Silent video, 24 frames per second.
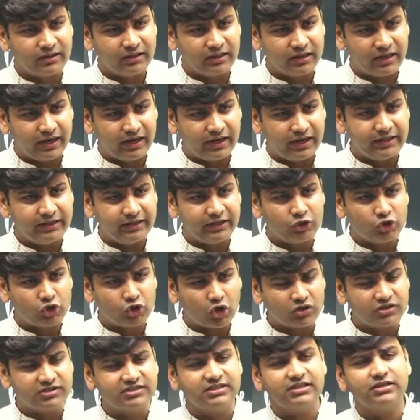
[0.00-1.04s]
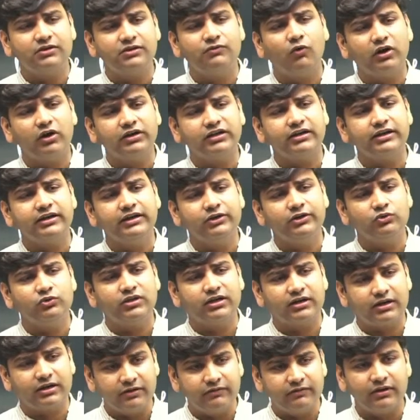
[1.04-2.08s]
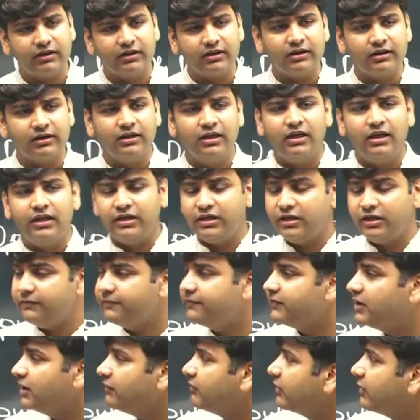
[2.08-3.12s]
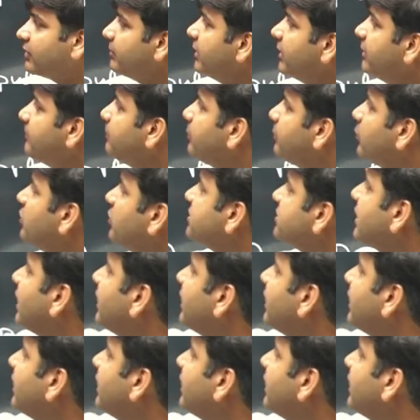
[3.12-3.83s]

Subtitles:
and toxic water into the river, if government puts a